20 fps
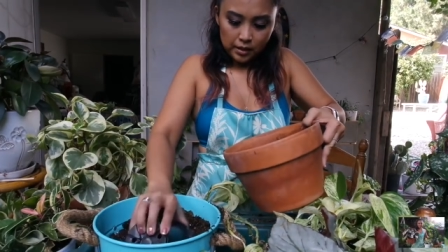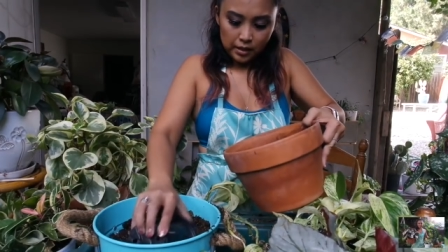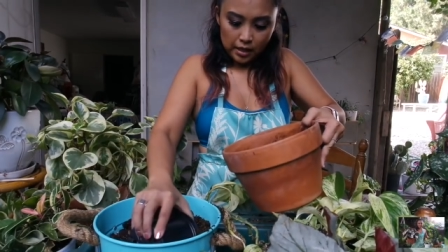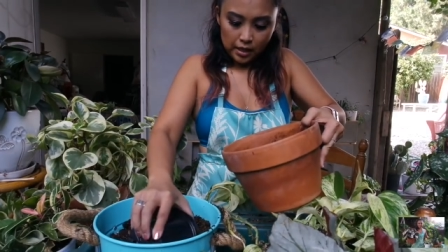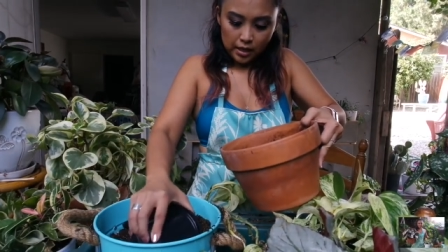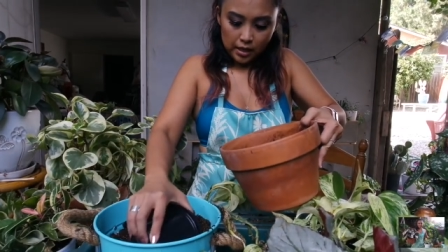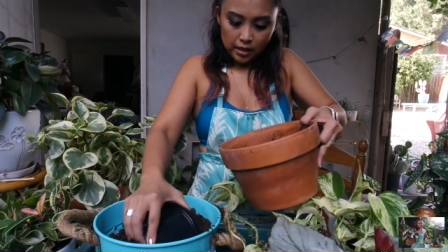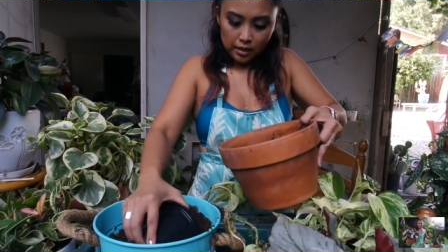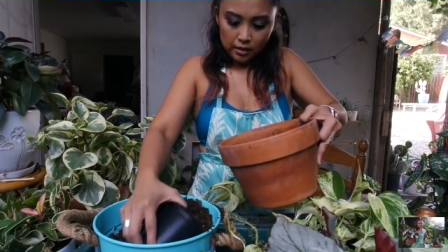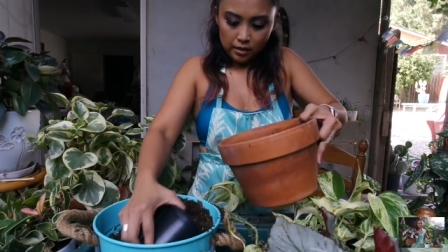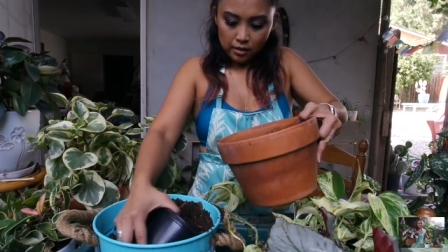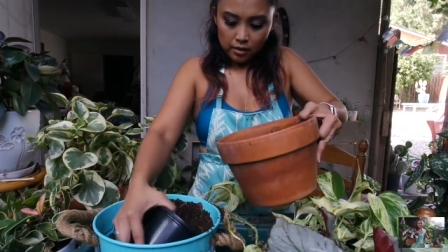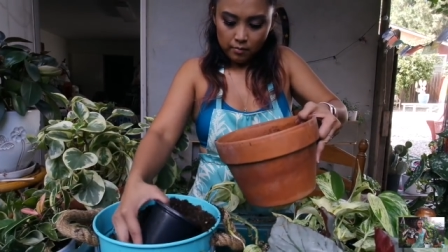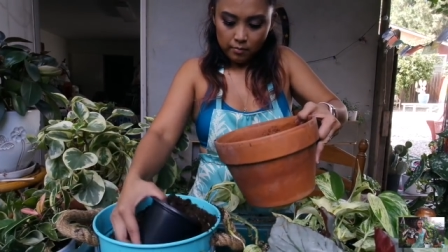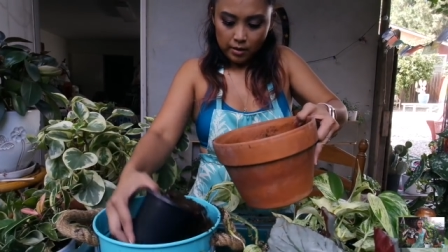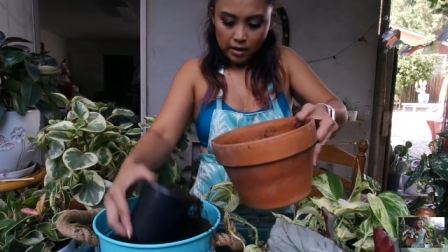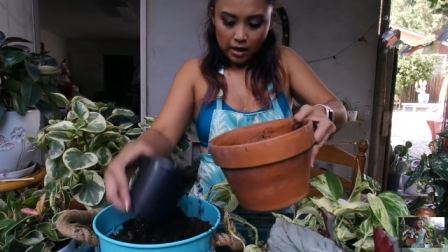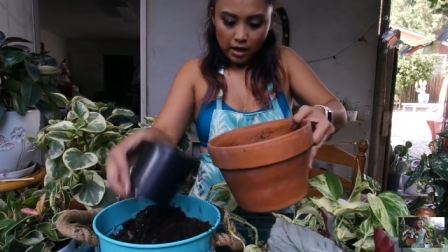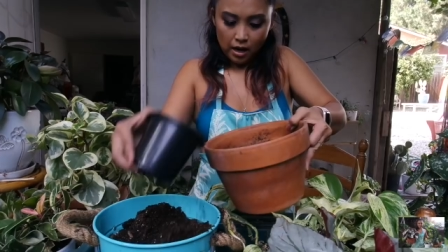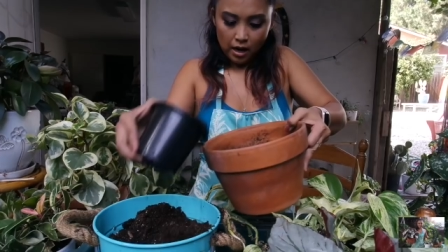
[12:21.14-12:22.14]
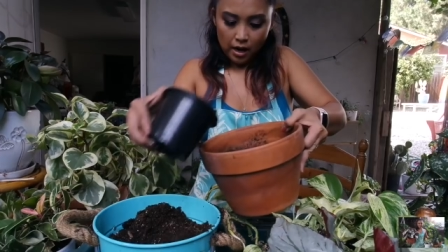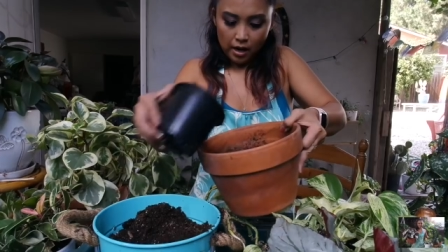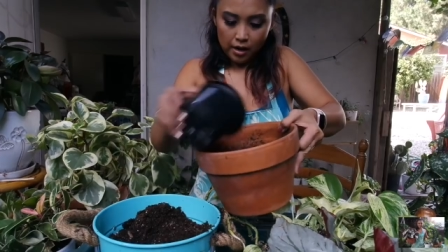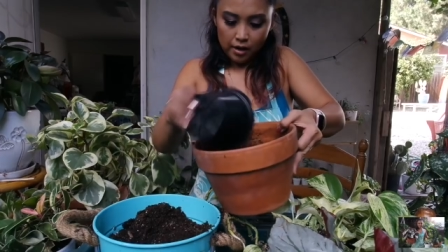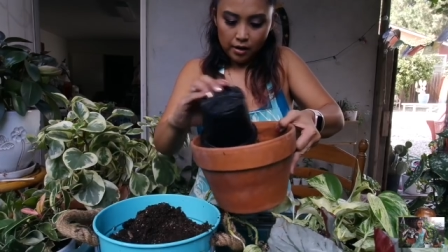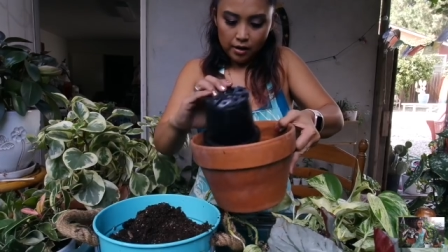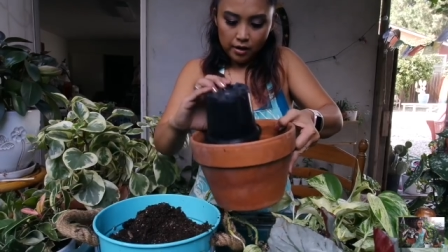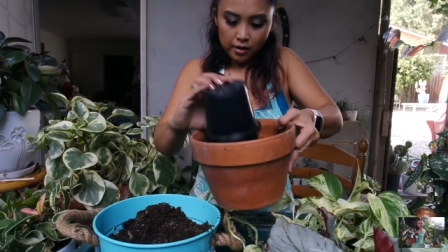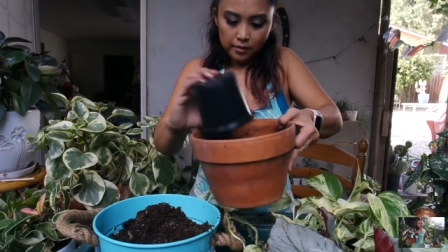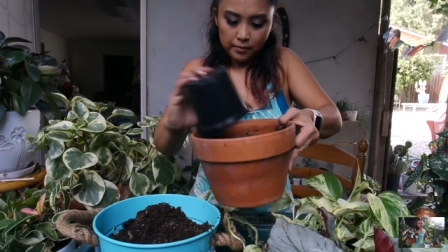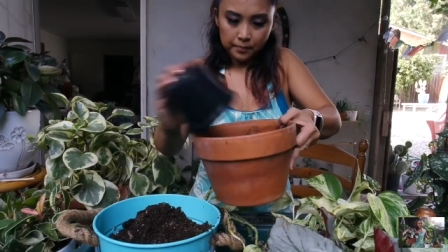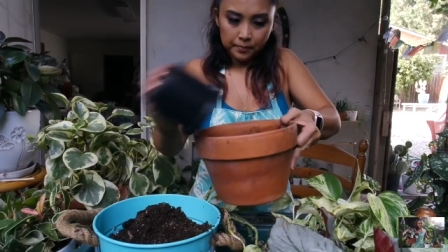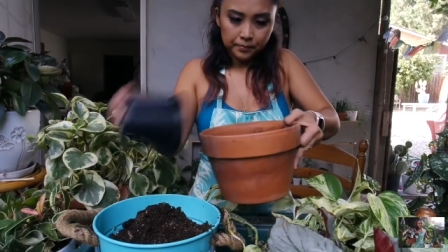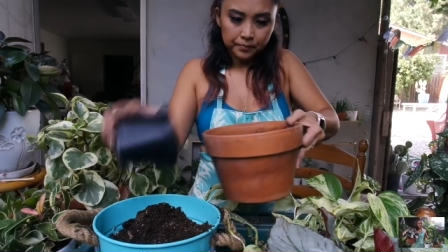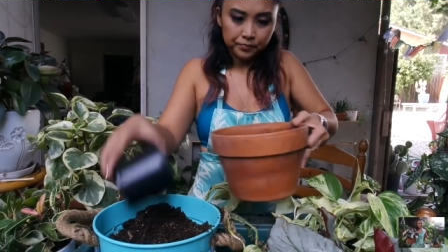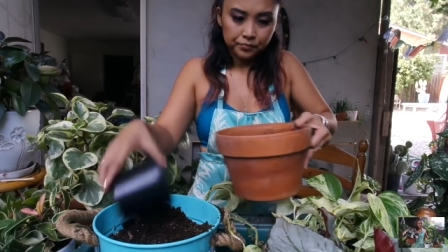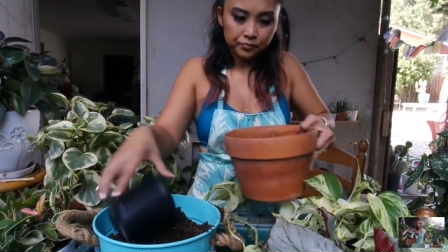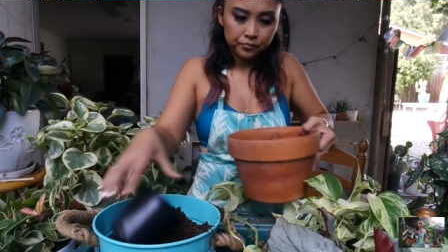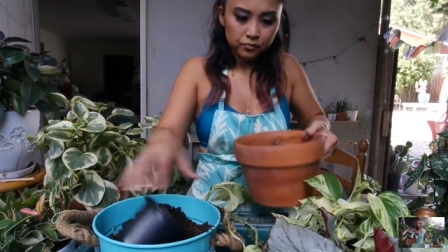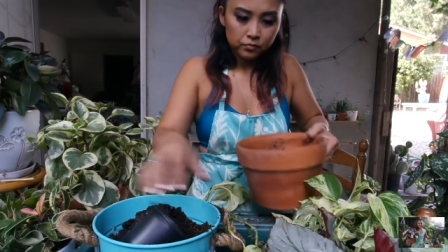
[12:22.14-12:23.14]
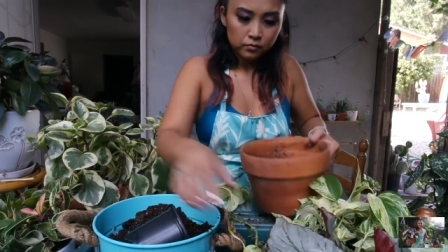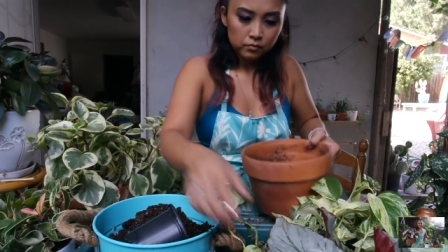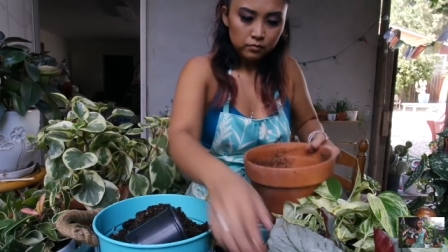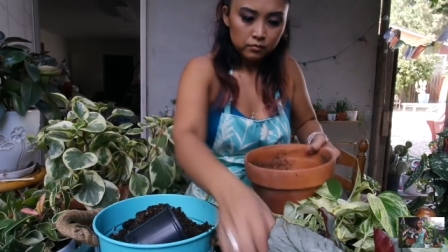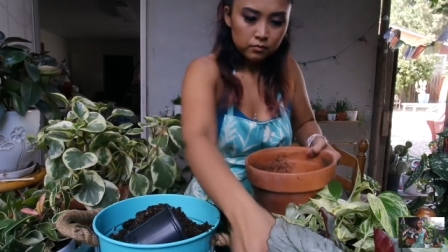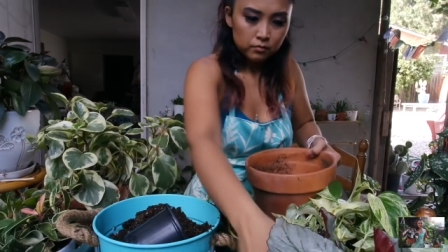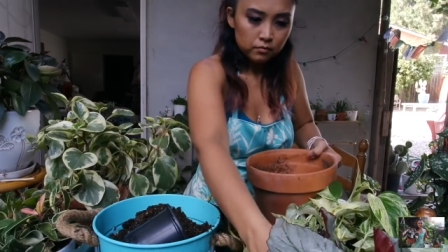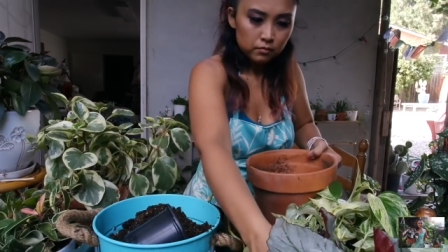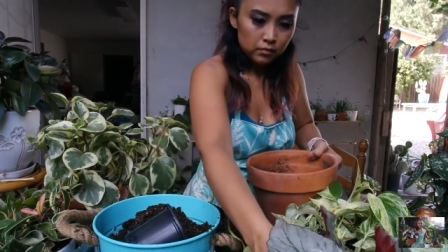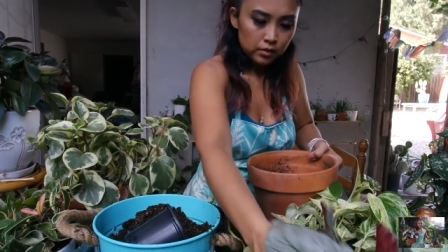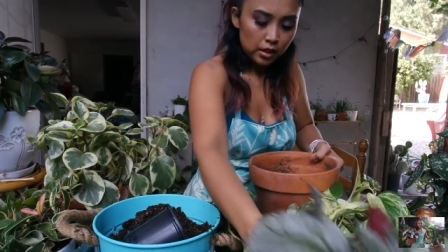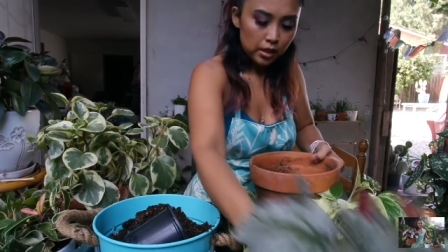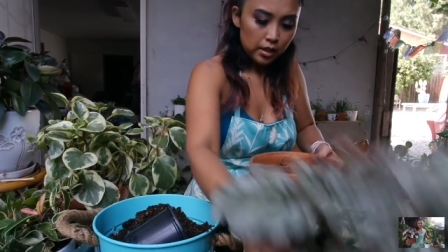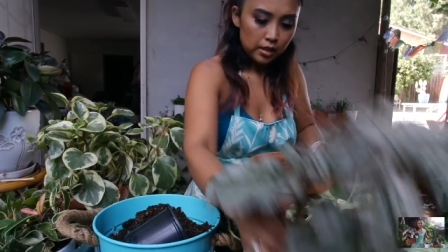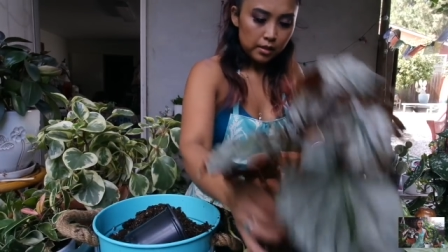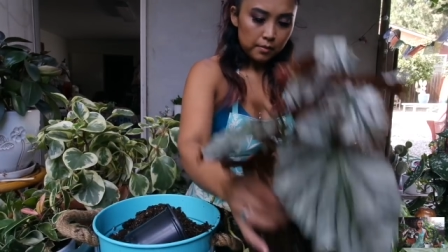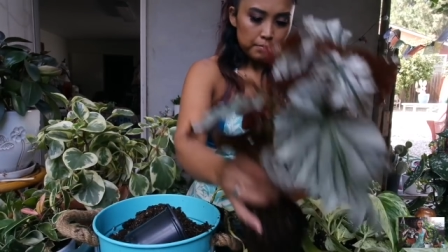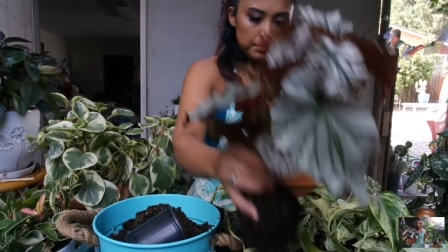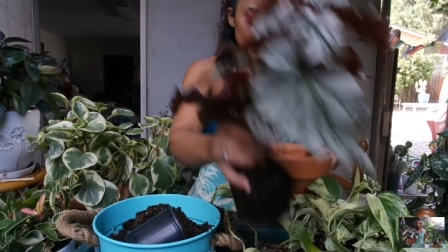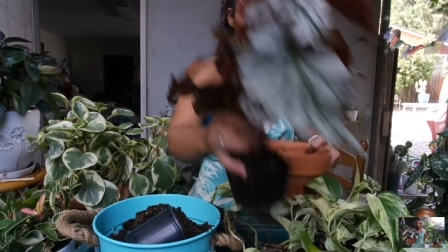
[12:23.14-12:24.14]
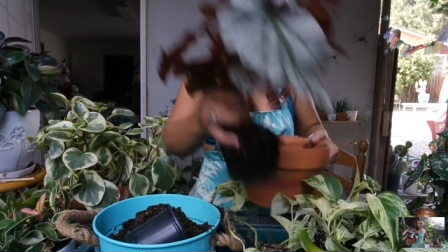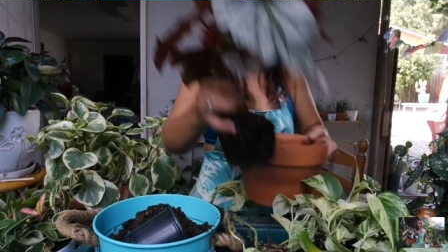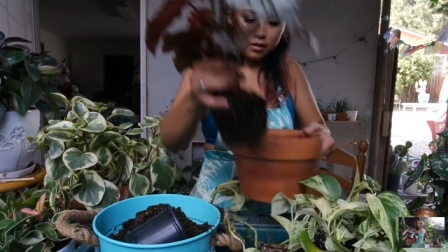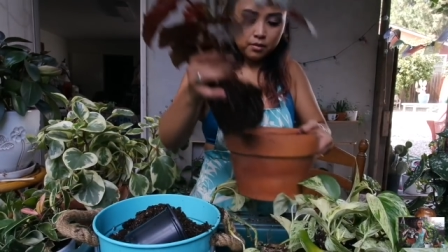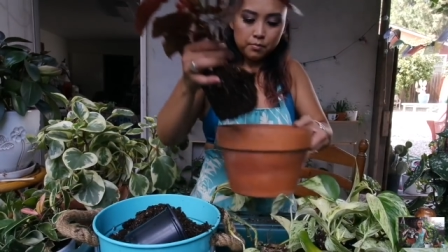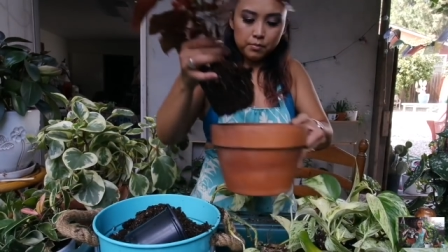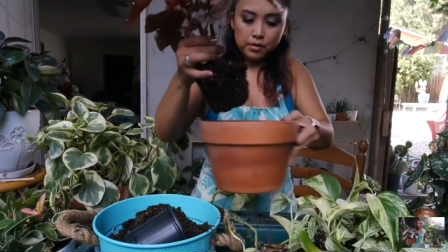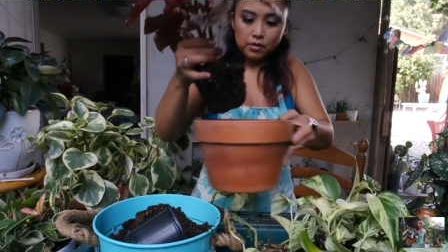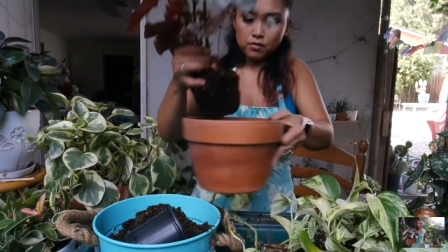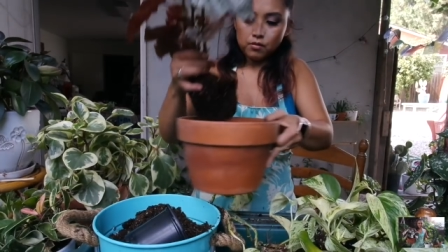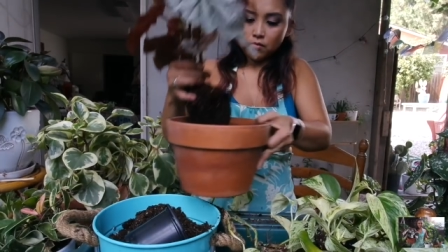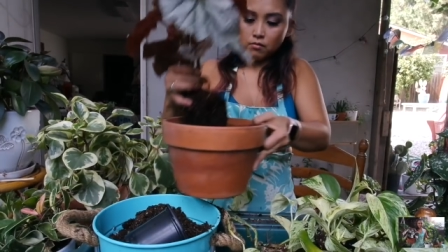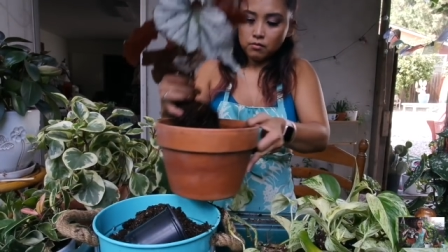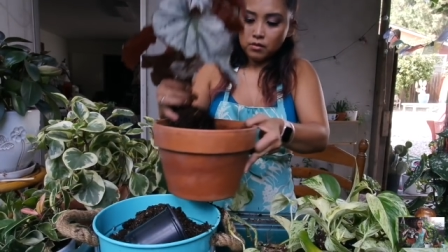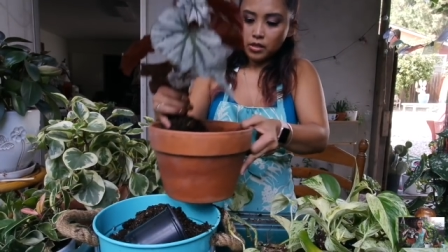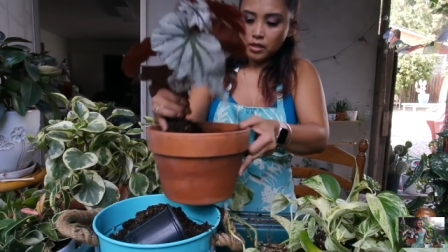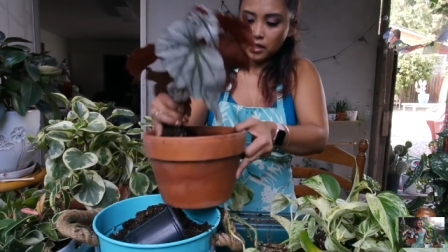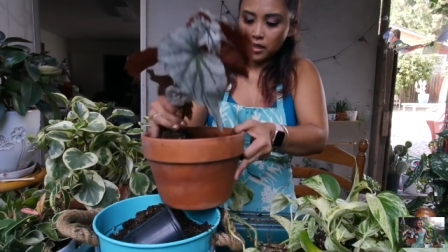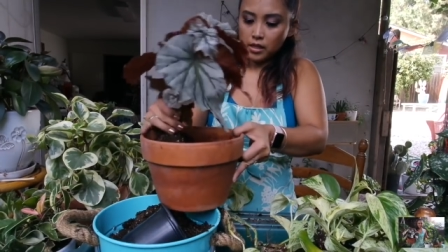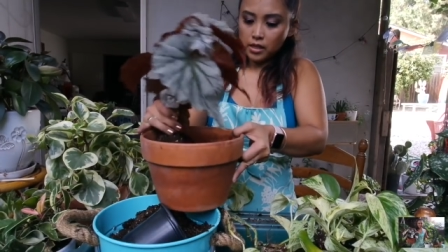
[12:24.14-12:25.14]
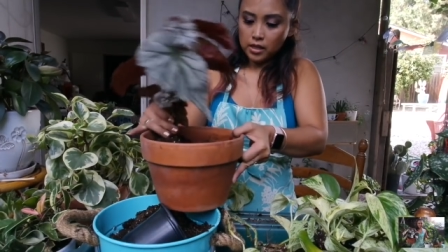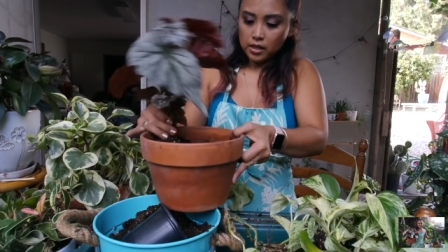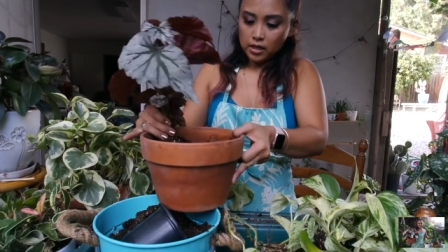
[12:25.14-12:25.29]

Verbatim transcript: get it a little bit higher, and then place the begonia